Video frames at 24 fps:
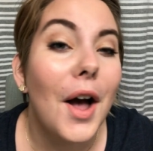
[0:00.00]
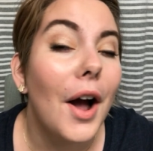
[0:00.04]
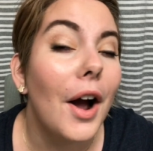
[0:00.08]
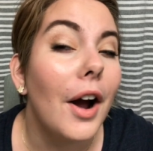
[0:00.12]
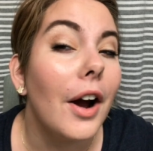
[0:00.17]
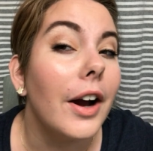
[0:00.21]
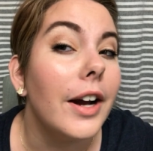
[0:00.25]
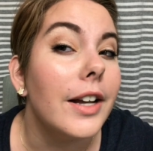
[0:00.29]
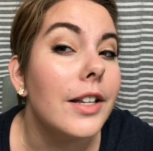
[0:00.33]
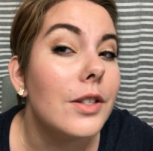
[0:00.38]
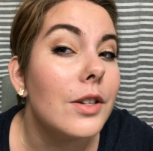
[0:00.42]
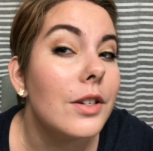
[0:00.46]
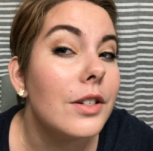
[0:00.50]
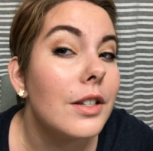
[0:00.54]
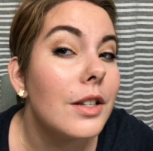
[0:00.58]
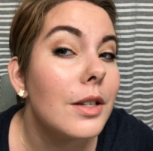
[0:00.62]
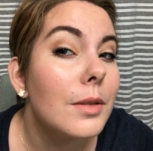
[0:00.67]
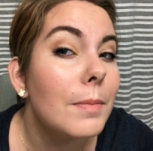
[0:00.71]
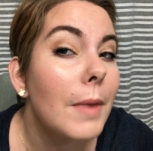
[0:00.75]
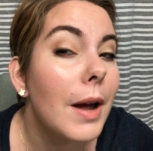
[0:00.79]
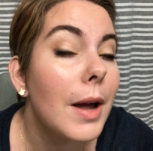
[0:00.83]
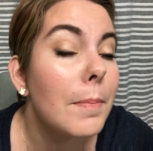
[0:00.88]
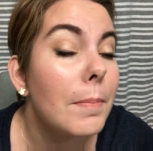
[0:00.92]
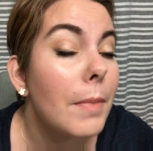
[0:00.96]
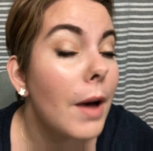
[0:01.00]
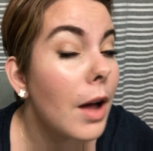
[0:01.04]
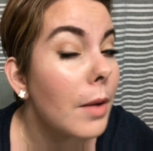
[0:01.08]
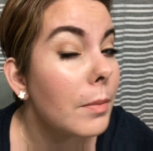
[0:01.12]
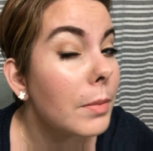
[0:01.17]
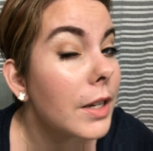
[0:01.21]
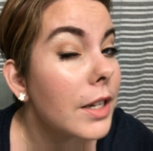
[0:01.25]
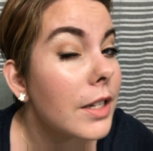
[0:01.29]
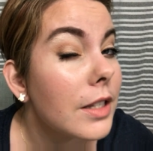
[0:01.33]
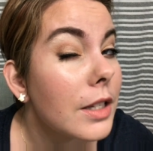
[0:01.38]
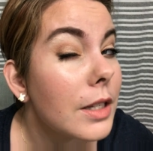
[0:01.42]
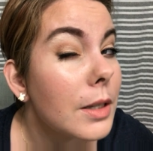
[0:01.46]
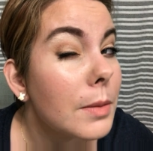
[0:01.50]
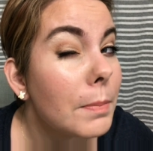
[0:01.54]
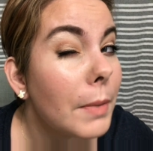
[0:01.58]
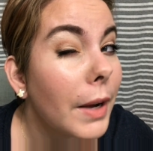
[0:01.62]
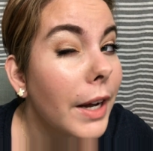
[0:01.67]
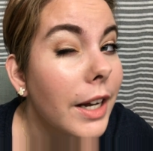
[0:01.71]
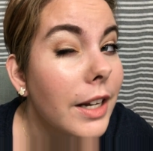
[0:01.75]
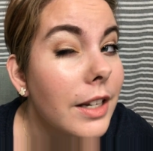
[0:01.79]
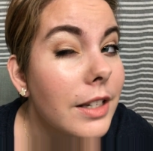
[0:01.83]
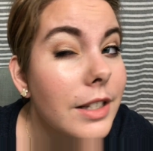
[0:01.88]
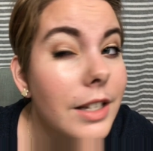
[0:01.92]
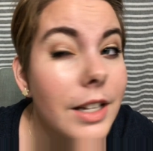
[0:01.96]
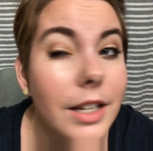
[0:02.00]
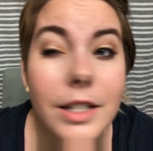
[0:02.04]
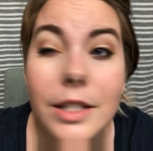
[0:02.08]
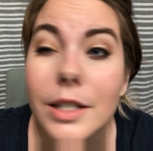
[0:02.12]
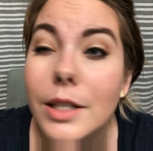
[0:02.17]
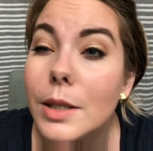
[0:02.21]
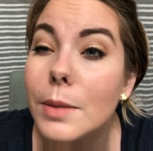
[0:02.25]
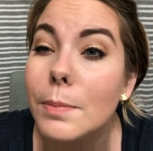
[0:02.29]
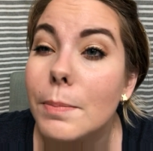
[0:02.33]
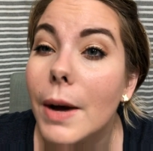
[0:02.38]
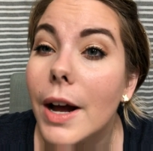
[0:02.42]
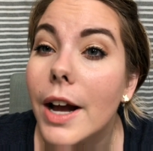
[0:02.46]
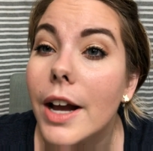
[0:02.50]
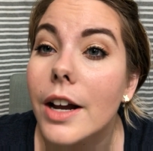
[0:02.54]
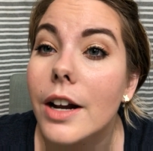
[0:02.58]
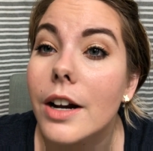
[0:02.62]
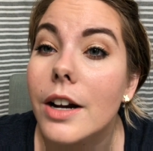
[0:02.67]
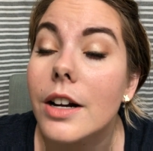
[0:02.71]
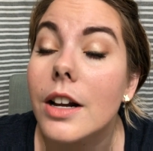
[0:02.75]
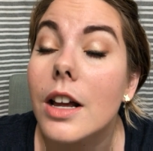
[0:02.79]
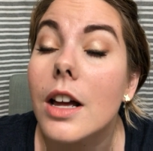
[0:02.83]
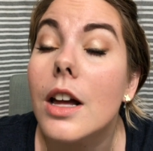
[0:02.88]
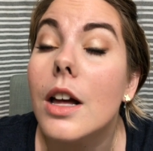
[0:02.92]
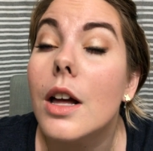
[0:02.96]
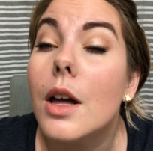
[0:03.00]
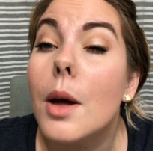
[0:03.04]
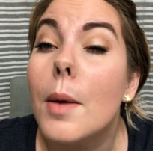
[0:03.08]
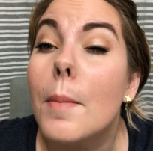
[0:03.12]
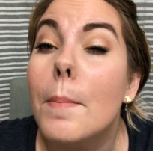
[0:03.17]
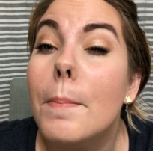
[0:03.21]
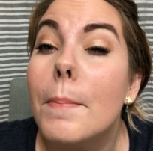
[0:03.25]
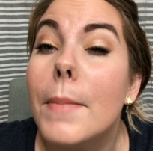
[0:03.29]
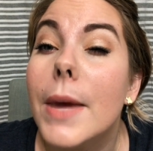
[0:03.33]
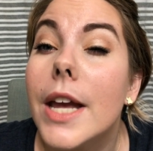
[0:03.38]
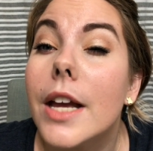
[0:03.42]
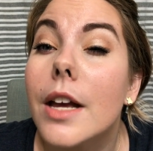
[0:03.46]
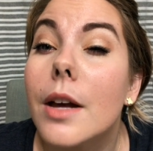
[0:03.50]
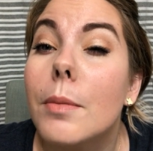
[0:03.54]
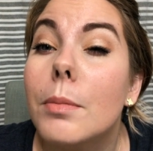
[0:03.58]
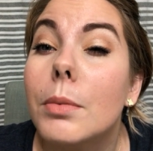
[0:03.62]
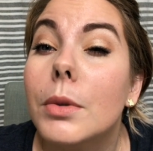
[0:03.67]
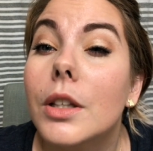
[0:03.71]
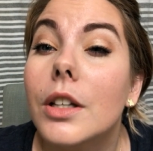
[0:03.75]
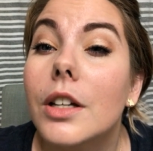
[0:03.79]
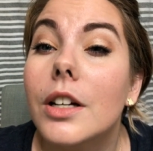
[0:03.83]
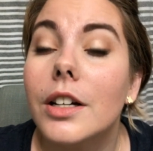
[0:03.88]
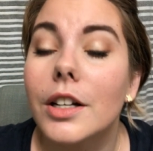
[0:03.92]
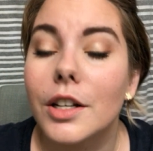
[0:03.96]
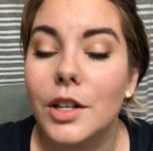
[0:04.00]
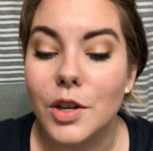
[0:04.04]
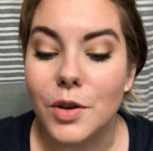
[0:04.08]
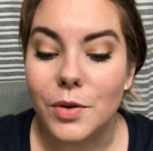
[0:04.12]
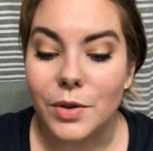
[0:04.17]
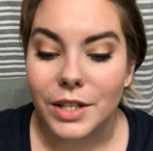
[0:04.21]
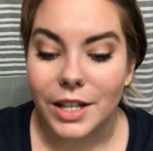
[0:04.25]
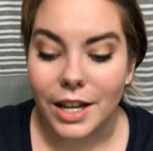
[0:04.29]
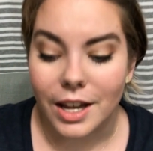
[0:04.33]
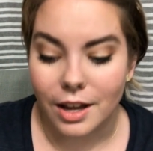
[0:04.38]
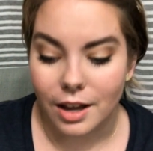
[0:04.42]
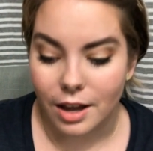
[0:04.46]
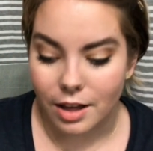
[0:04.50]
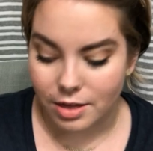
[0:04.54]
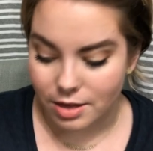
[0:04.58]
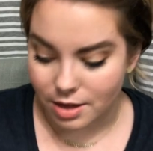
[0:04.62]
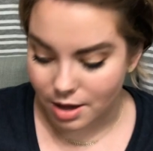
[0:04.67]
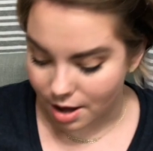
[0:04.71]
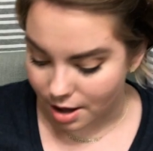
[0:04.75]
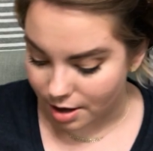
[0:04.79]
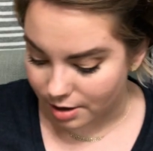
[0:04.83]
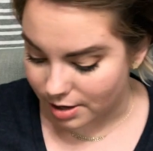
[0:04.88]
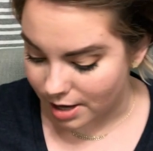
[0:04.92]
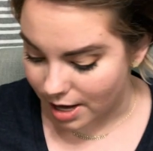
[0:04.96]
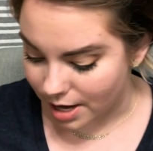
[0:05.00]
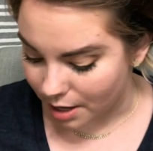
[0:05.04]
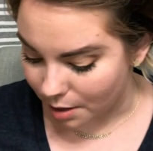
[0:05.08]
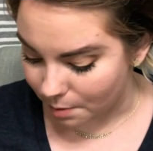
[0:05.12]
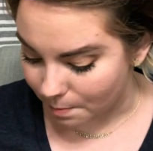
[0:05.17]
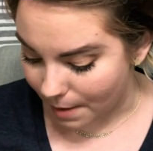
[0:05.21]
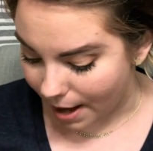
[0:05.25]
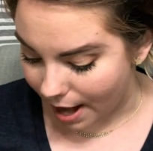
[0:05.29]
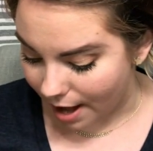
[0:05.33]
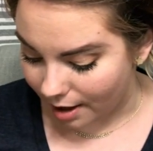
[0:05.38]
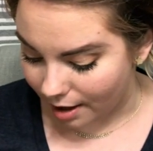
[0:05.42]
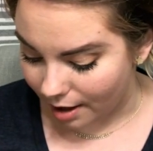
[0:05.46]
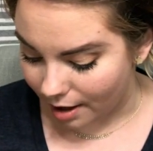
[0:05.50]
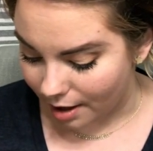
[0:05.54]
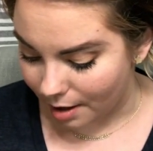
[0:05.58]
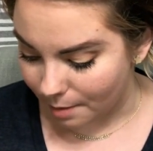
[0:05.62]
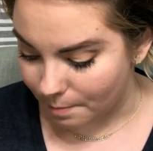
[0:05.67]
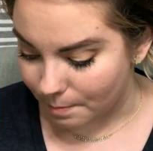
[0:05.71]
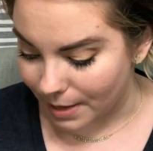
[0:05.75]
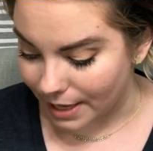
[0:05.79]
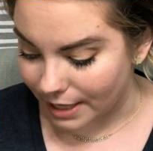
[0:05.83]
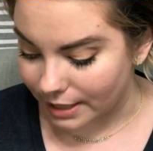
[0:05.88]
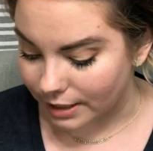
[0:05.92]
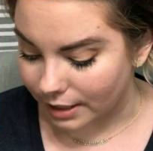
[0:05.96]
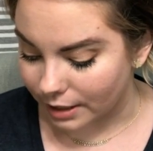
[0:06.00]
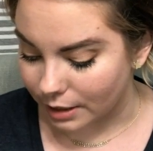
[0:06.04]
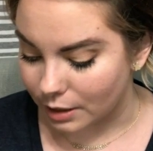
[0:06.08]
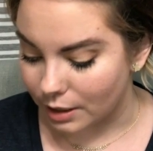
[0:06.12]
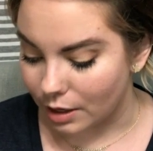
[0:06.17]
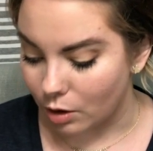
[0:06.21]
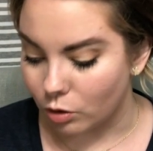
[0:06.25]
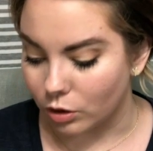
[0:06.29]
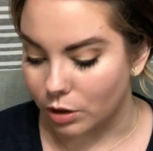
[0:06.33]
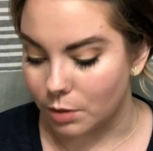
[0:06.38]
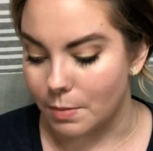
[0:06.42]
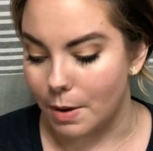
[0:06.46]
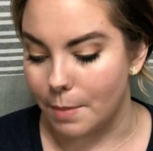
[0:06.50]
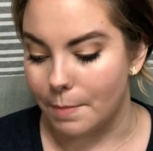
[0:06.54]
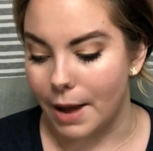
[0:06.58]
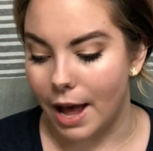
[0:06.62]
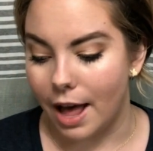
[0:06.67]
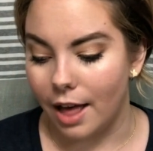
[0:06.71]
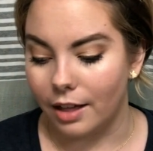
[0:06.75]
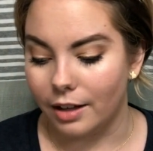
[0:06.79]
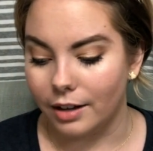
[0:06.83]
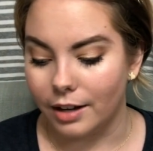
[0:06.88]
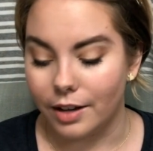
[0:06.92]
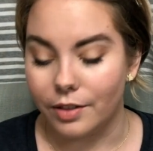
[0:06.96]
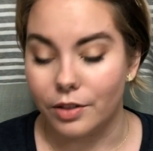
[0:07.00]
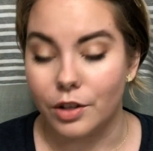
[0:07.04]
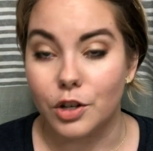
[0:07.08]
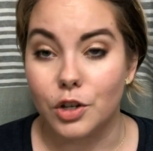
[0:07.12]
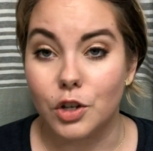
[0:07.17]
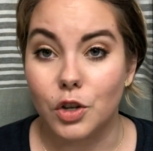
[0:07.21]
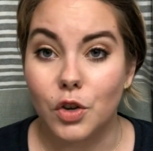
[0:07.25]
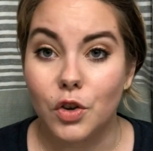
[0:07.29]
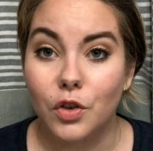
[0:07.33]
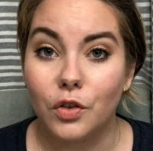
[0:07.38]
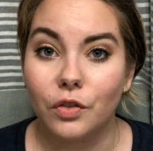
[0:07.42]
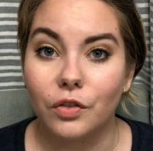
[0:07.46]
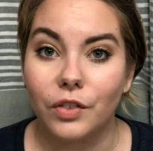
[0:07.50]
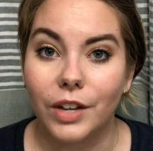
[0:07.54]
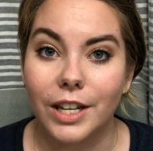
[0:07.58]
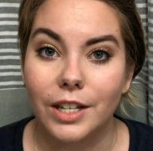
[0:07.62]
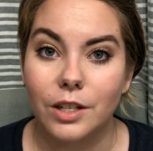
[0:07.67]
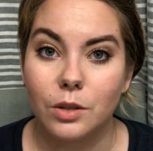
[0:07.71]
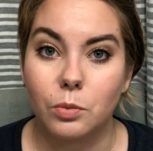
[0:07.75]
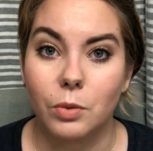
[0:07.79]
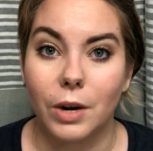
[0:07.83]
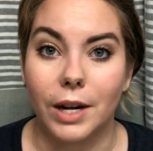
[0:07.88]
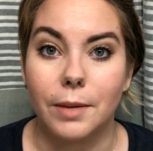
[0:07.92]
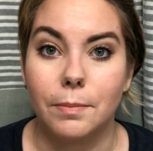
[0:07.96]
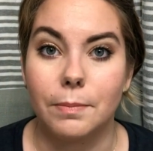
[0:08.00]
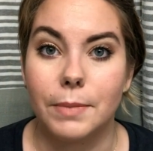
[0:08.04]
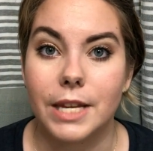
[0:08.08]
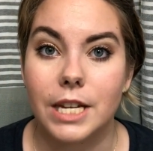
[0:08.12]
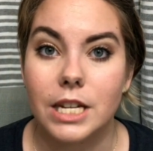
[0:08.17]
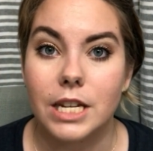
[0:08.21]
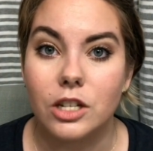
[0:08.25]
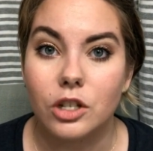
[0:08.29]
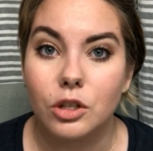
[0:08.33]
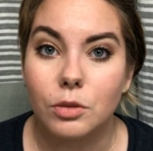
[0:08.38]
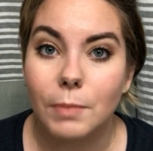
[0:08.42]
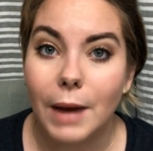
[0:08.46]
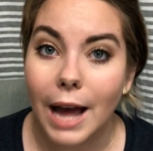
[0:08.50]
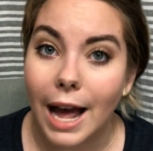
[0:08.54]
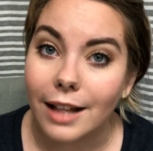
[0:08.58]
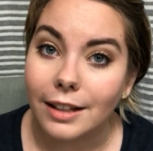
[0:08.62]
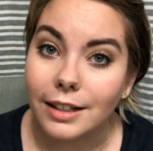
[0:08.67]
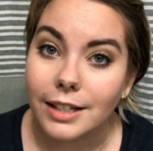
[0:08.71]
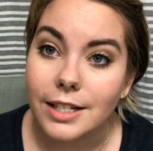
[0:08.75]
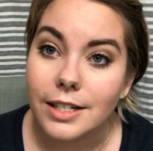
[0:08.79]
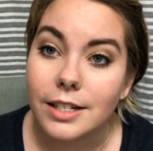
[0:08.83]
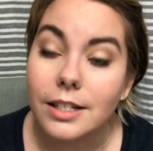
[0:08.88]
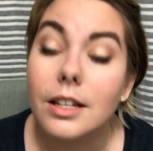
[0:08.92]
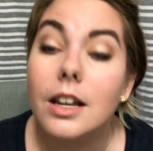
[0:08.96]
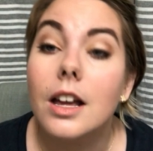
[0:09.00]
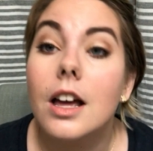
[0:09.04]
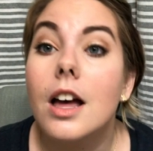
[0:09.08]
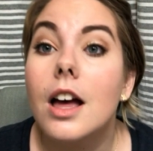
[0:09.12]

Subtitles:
alright, so this is my pumpkin spice inspired makeup look using the Naked Basics Ultimate Palette and the Too Faced White Peach Palette.